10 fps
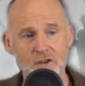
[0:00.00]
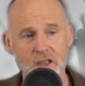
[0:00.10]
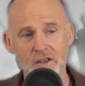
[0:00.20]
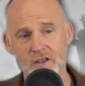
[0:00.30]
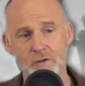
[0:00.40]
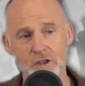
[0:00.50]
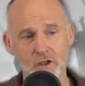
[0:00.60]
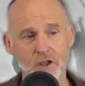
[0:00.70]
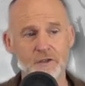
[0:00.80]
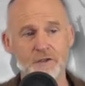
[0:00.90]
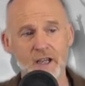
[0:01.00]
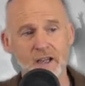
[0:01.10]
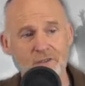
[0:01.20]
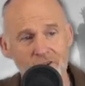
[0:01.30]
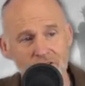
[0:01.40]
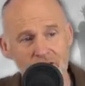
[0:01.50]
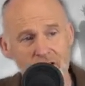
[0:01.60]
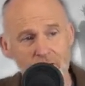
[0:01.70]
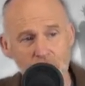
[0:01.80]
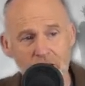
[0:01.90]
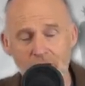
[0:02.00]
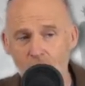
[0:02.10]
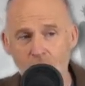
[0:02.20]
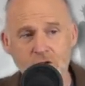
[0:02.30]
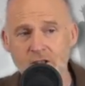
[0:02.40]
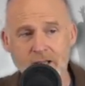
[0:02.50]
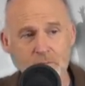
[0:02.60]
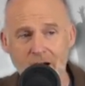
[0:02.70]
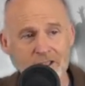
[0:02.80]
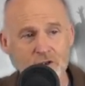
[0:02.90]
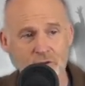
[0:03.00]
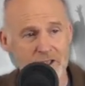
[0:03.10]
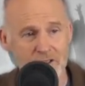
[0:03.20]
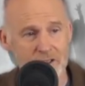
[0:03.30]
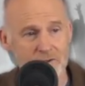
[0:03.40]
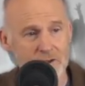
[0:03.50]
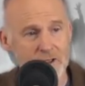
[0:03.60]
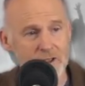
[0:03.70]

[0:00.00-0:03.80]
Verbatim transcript: think they're doing God a favour by utterly battering you.